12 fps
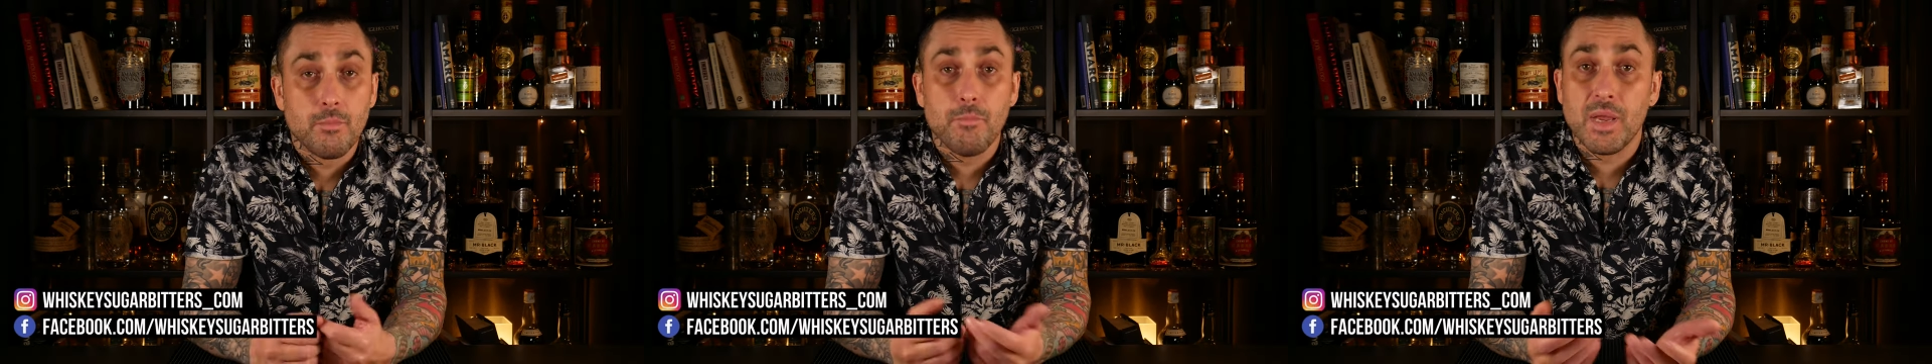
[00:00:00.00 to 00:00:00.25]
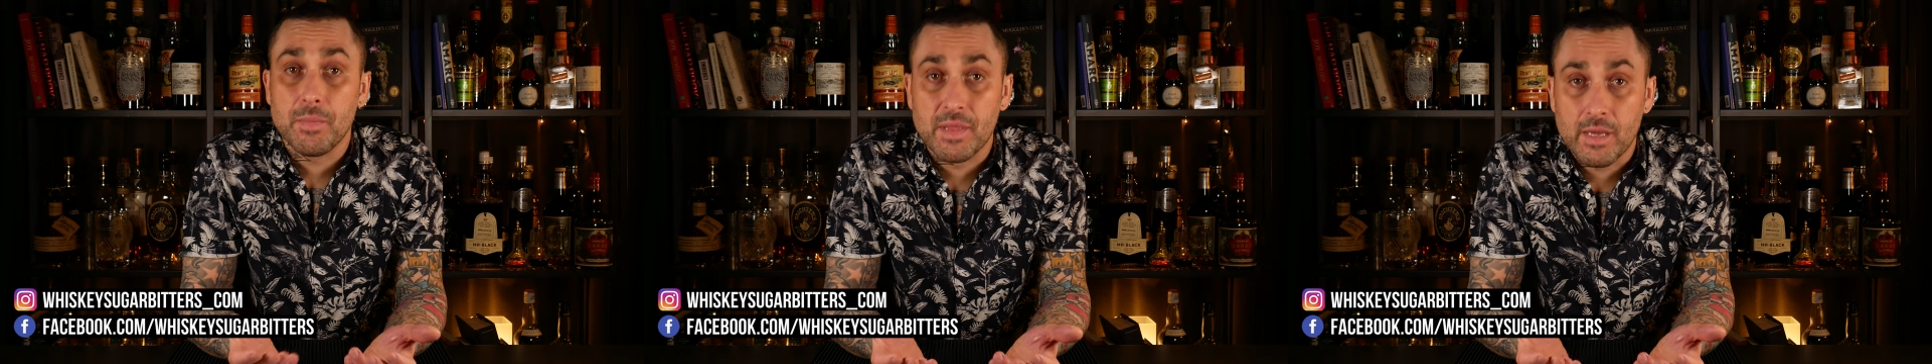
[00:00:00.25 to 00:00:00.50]

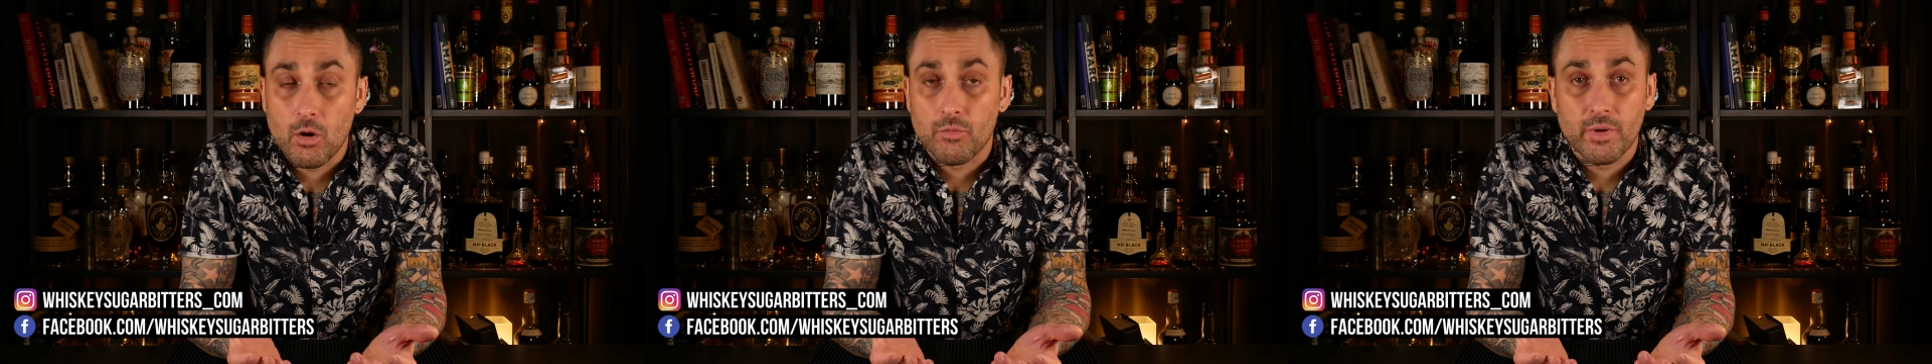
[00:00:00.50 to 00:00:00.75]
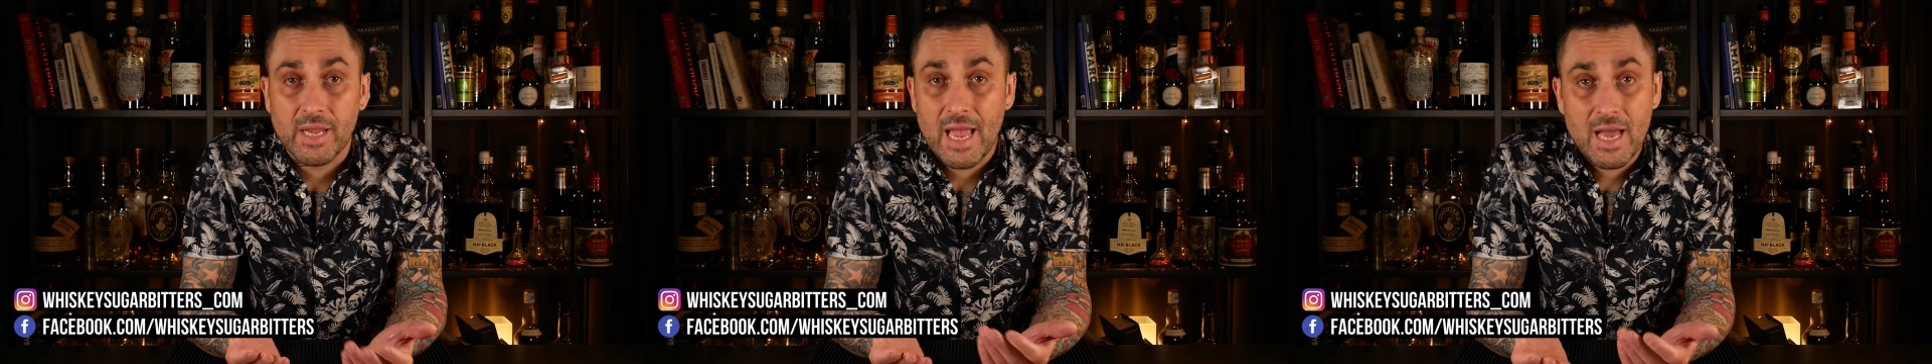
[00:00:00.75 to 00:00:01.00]
Maybe they
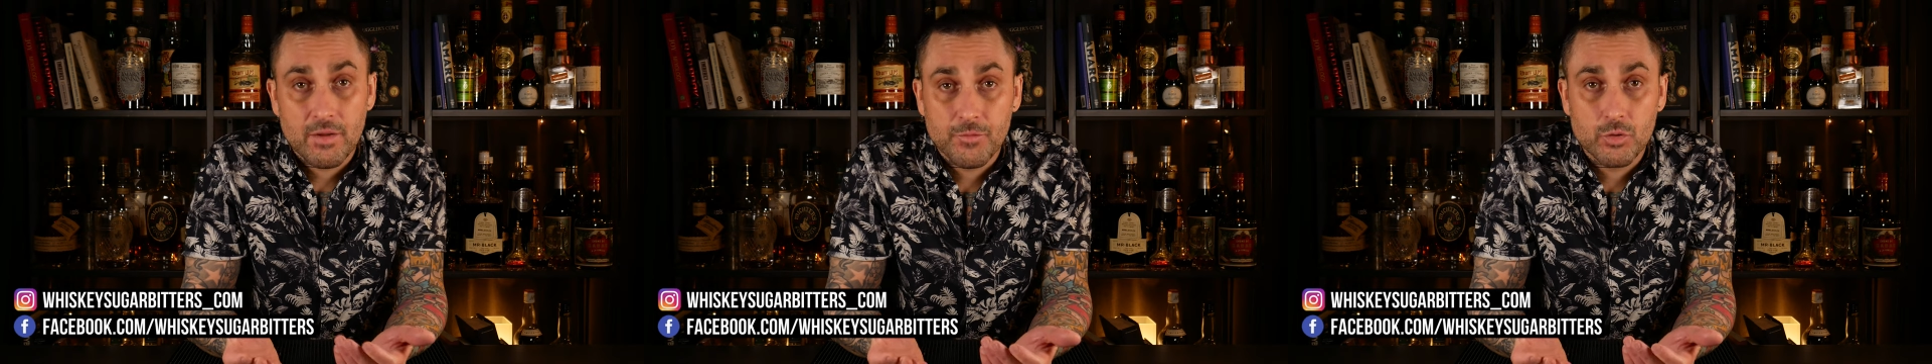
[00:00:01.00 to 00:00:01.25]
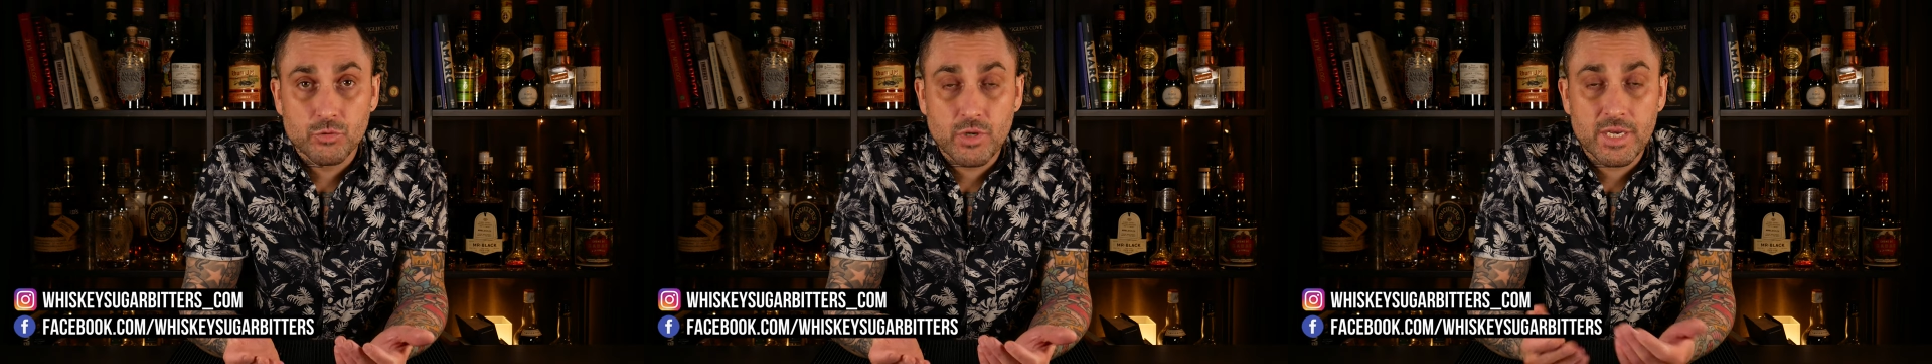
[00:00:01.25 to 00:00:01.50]
already had a
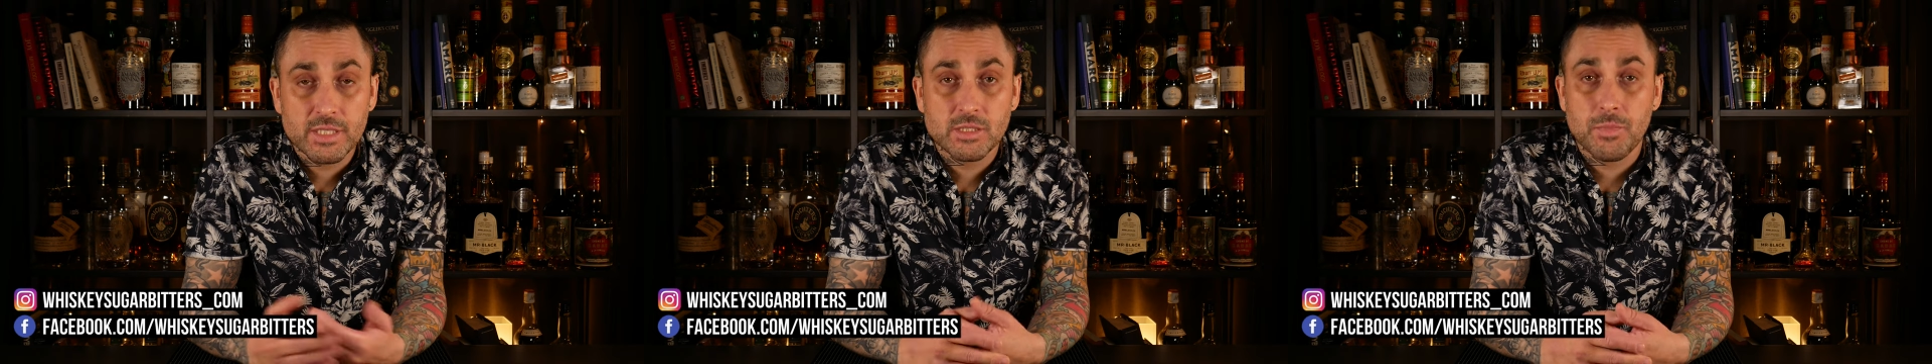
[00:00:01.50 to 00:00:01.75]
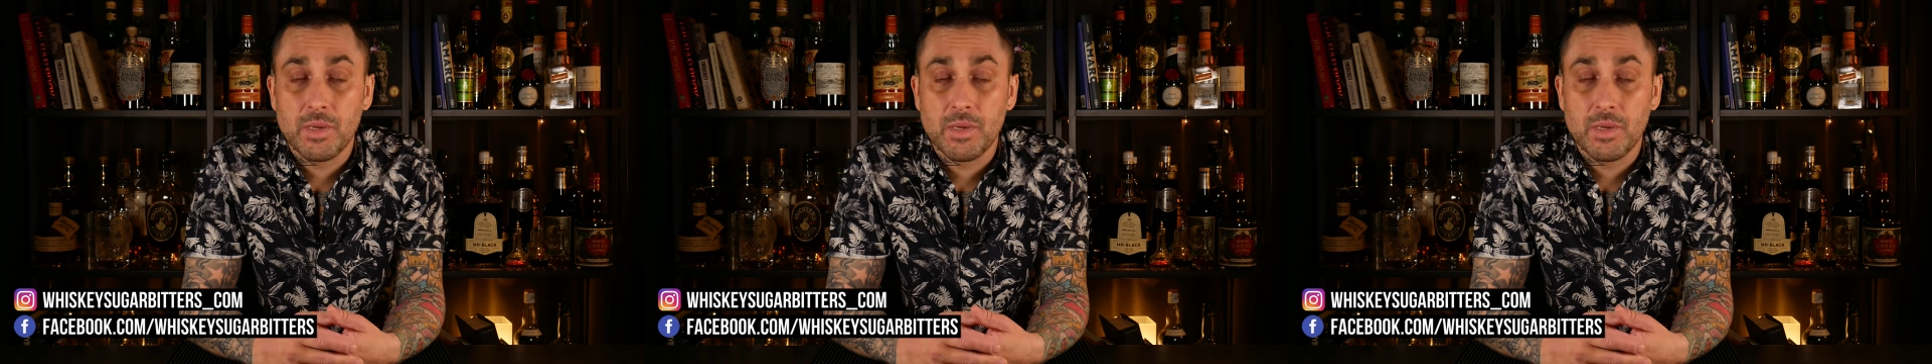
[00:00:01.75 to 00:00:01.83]
few drinks,